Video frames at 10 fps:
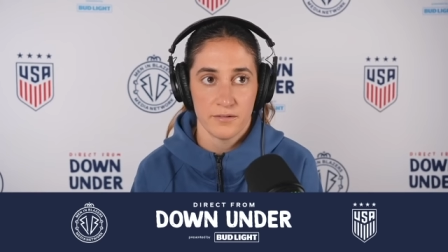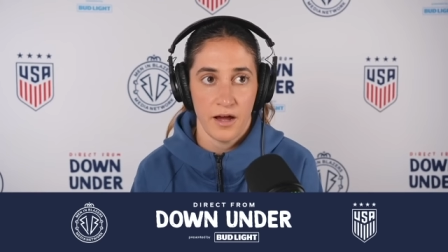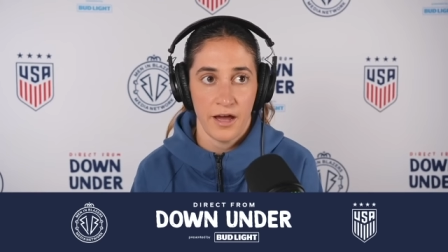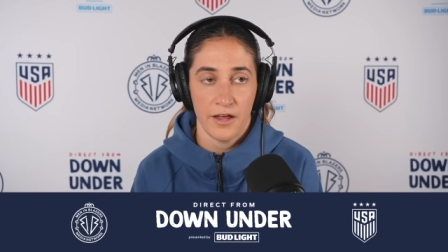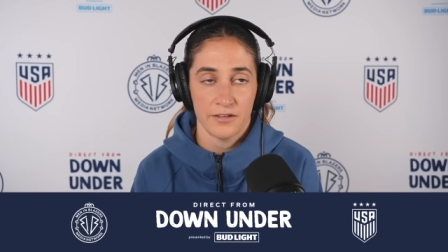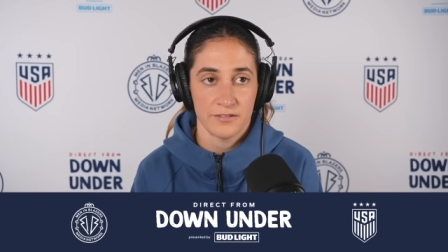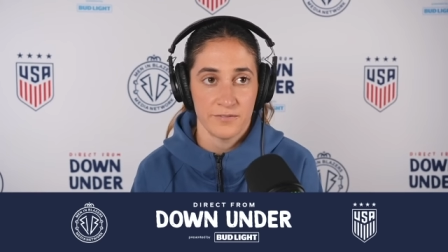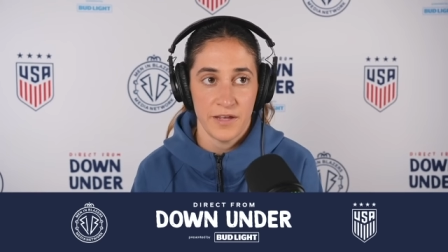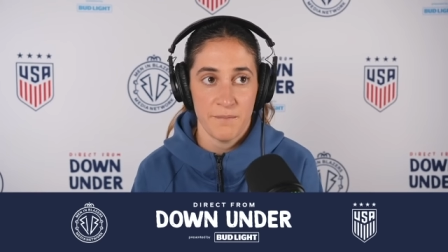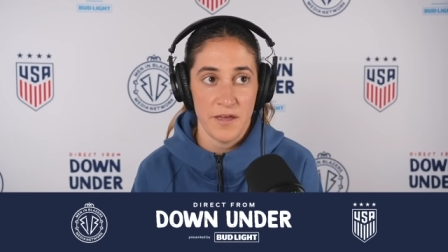I,
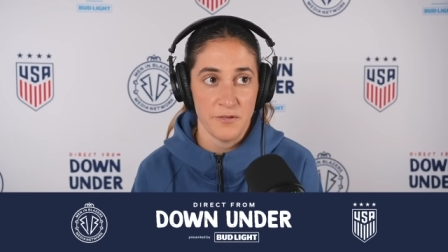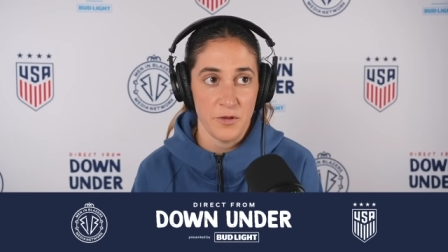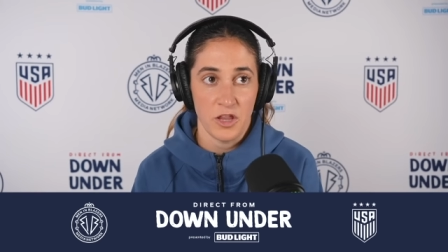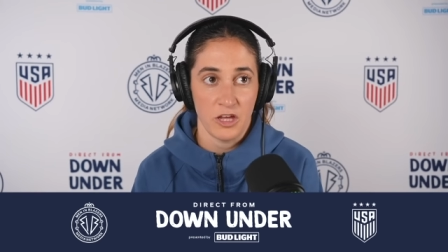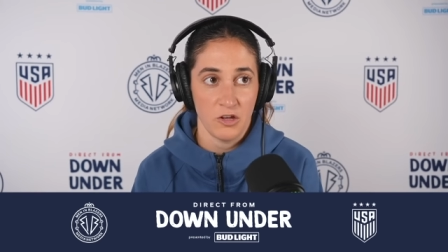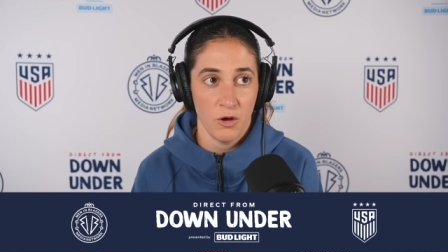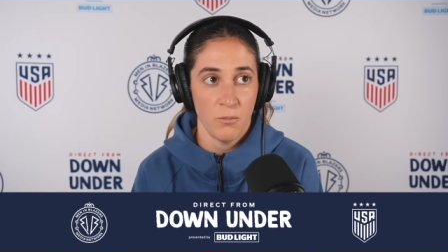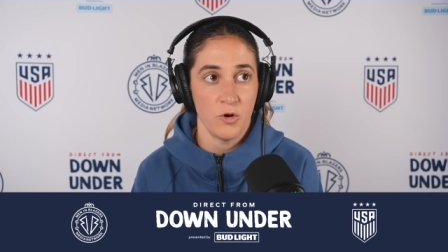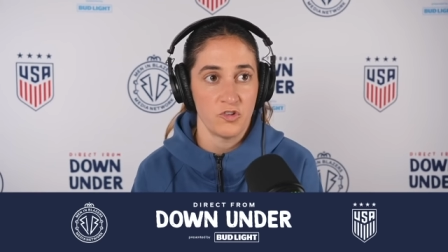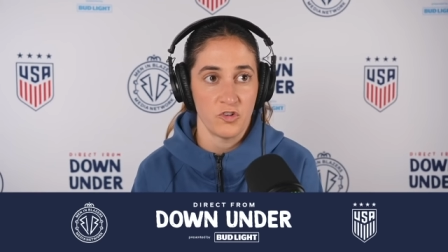it makes me like
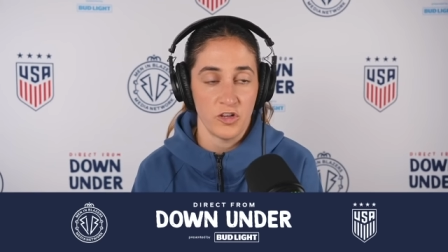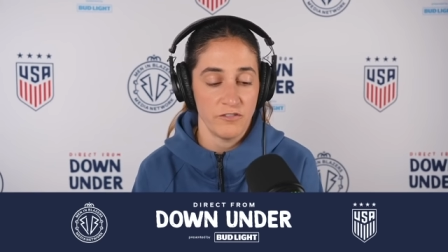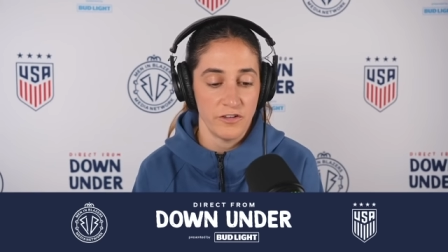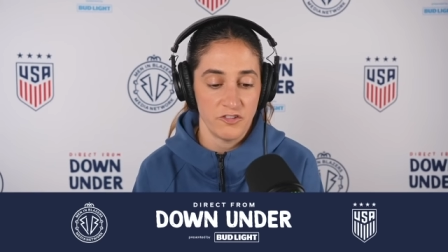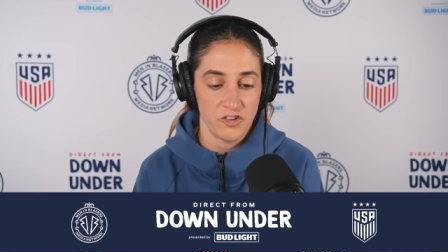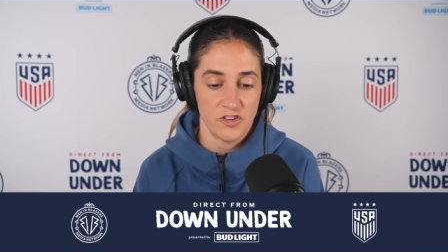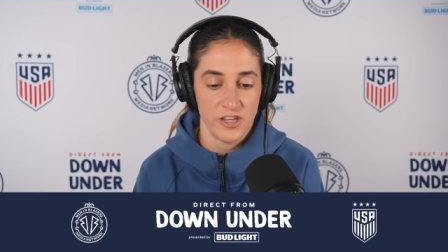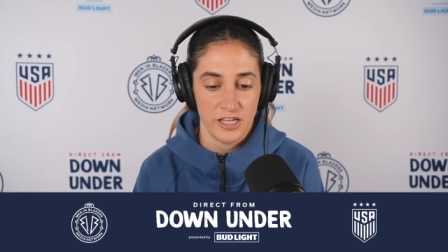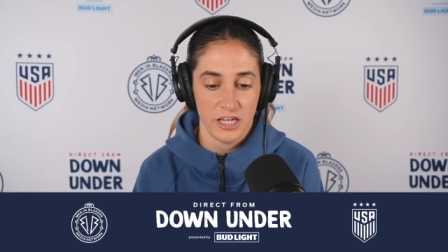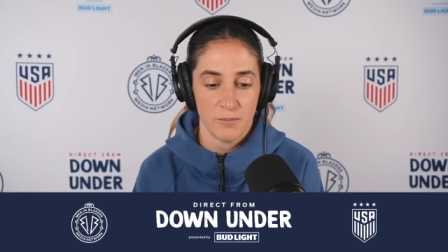emotional even just
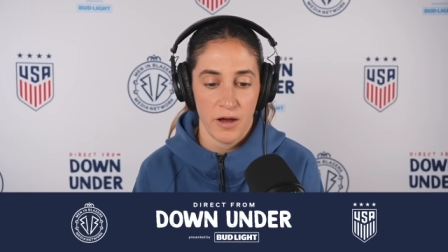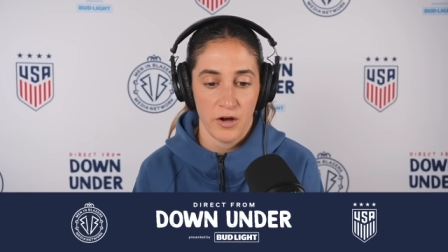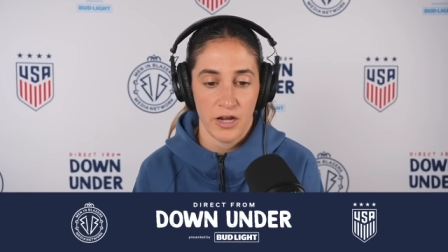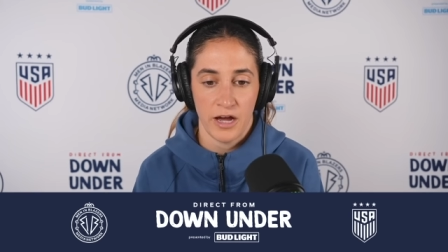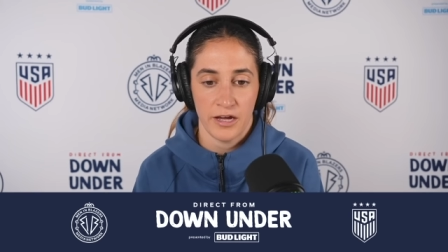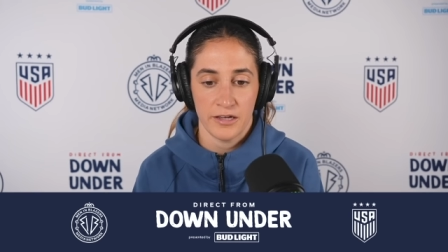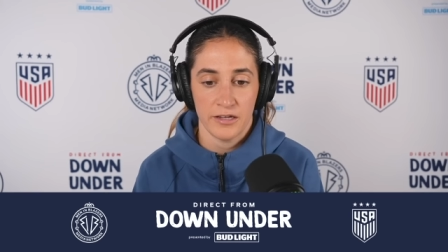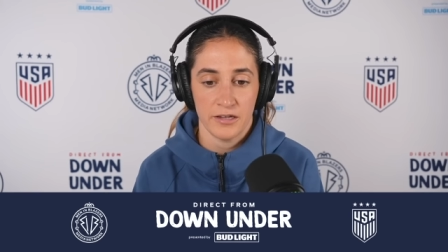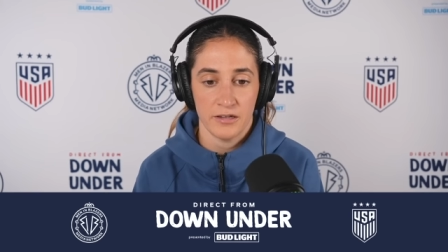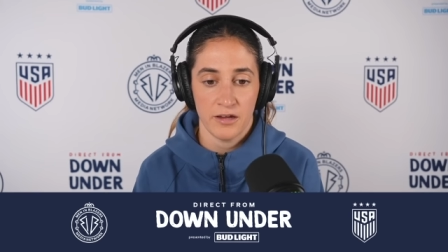thinking about it.
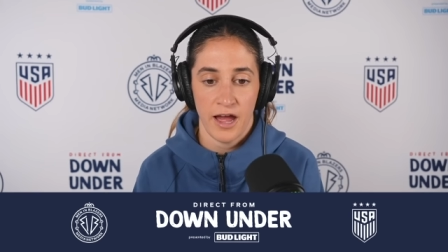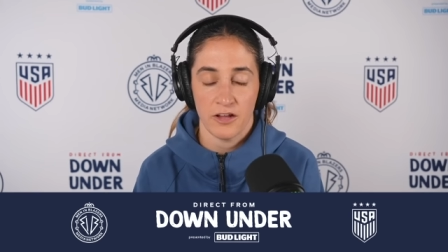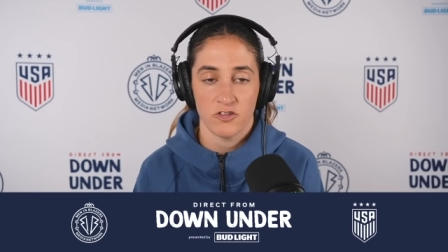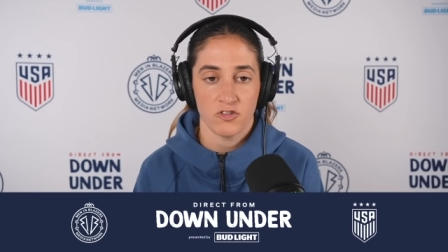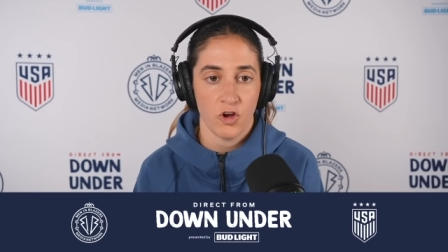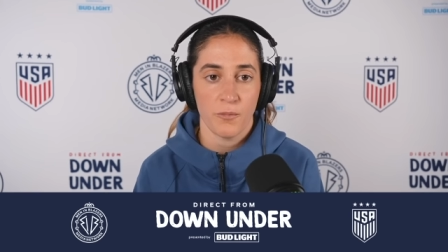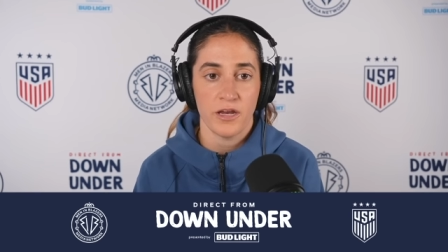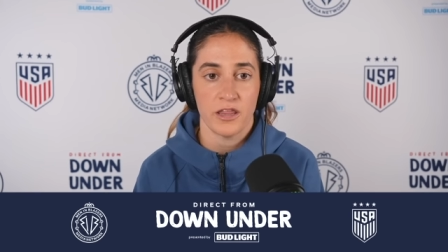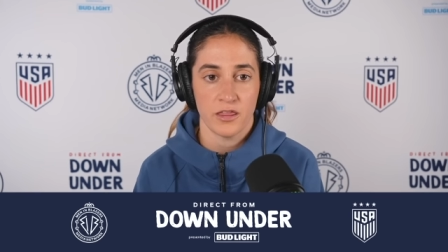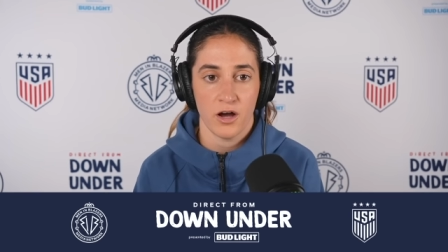I had so
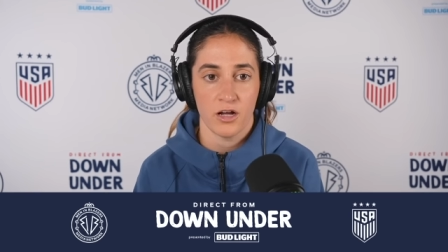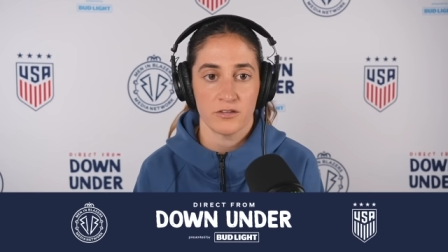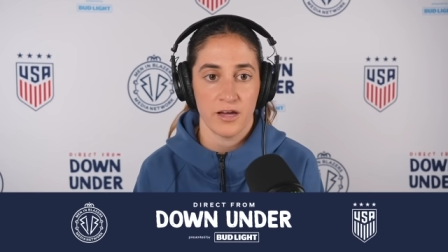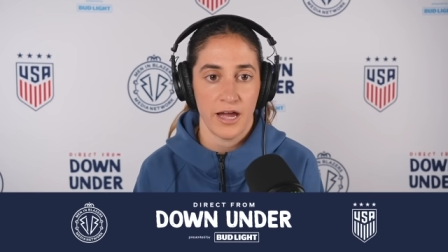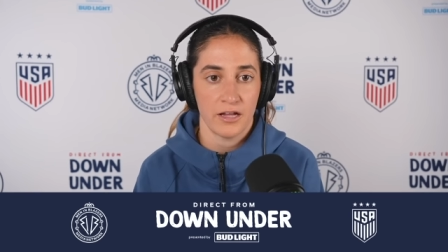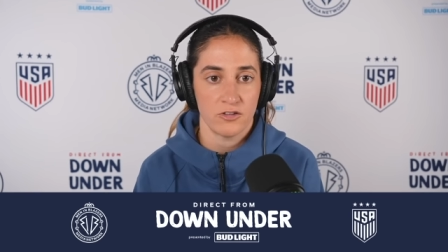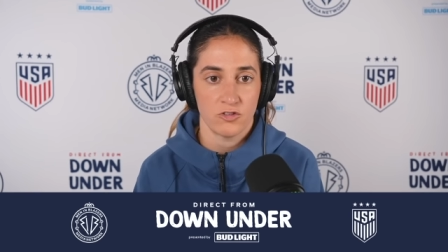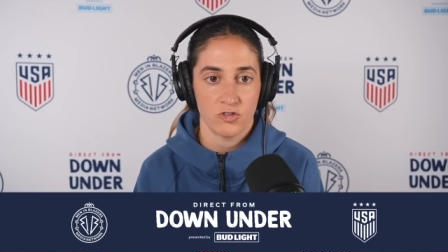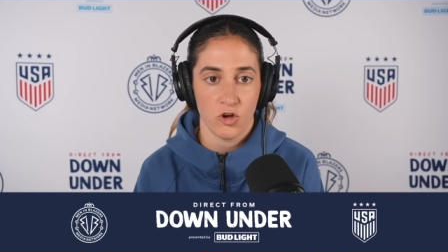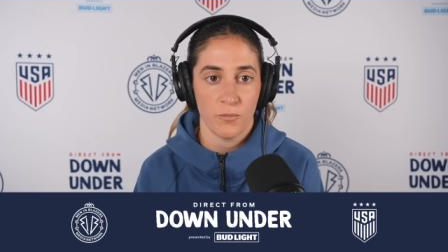many thoughts. I had
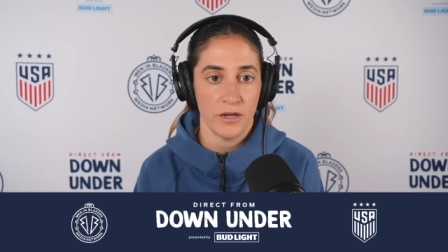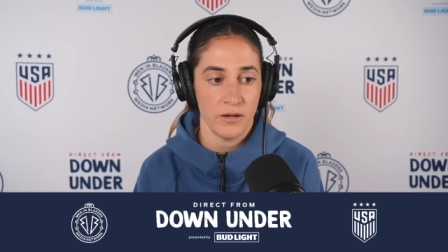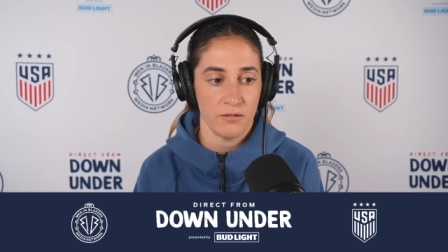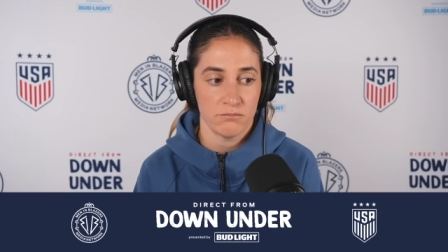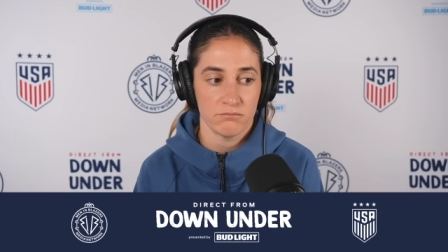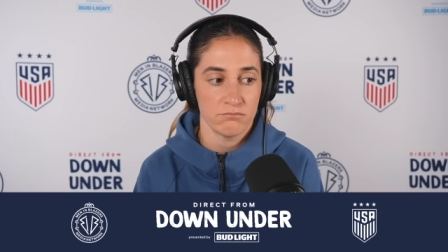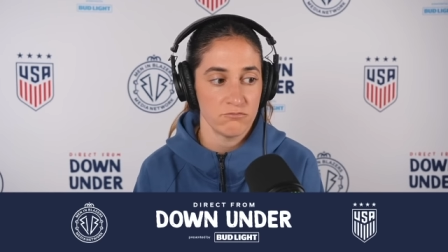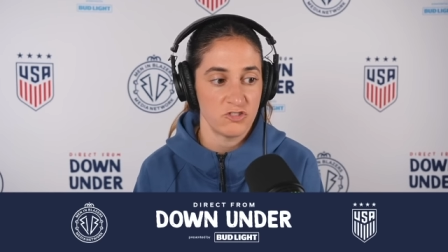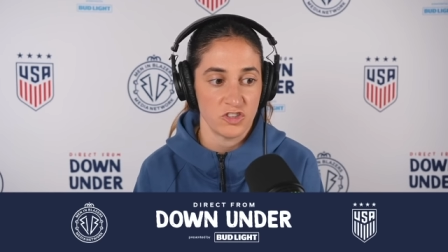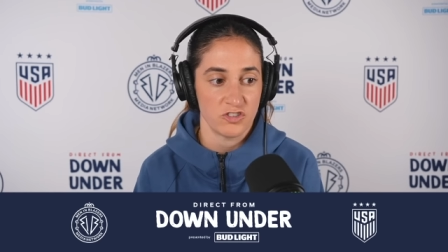so many
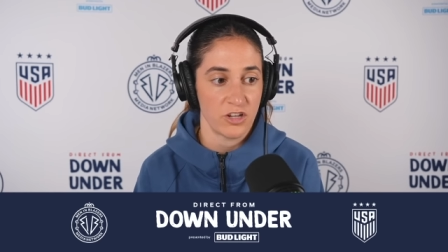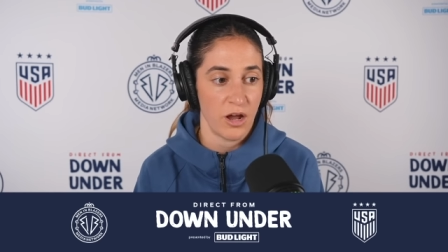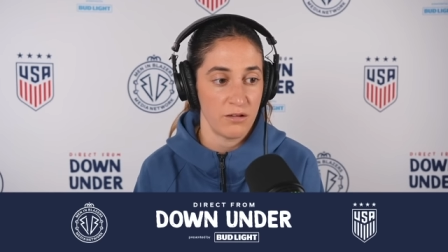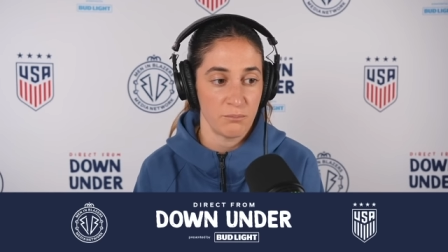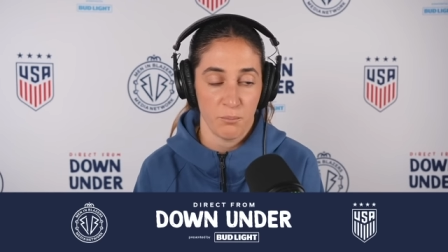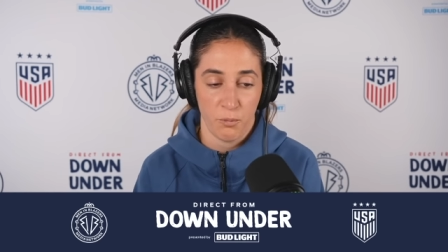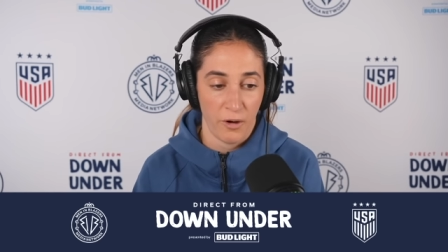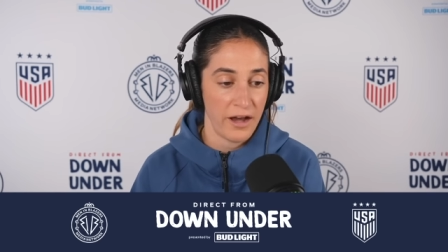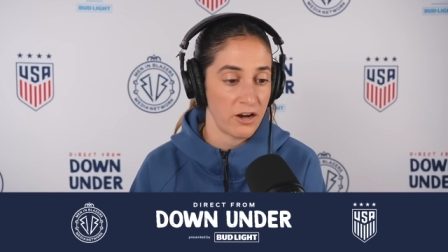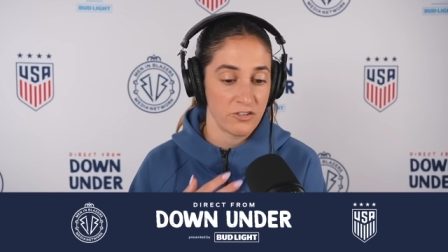just
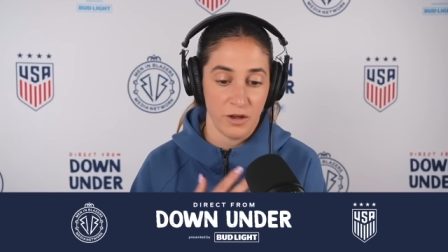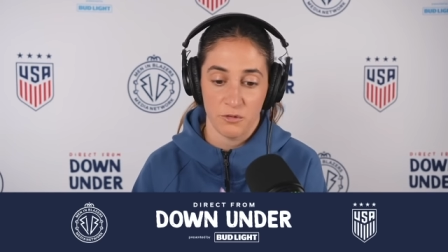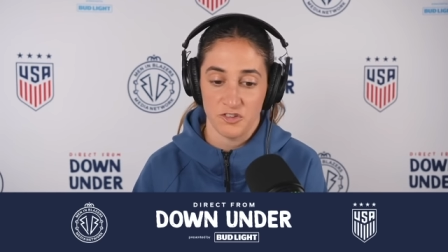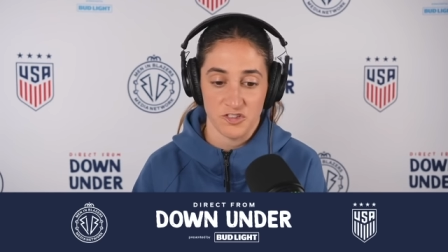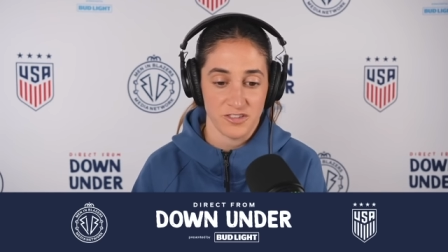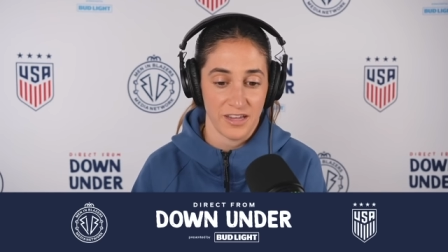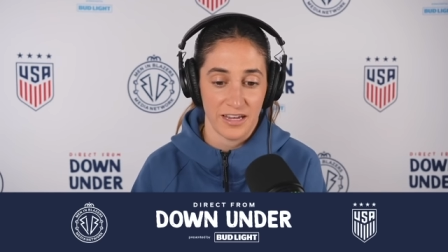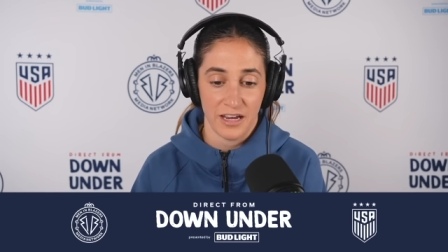prayers. I was just like